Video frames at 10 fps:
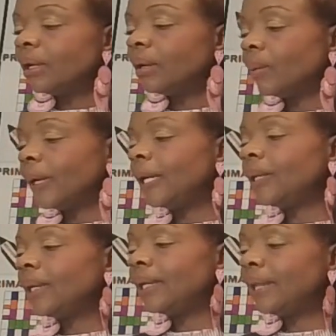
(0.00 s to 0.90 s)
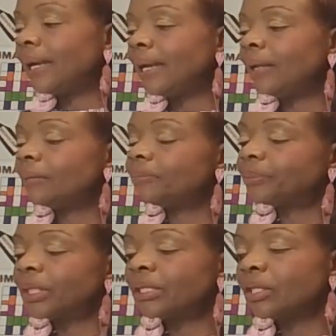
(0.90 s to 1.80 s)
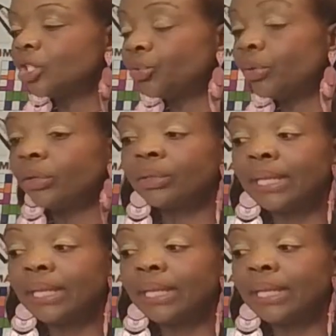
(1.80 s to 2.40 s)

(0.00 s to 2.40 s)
All right. And then it's going to trigger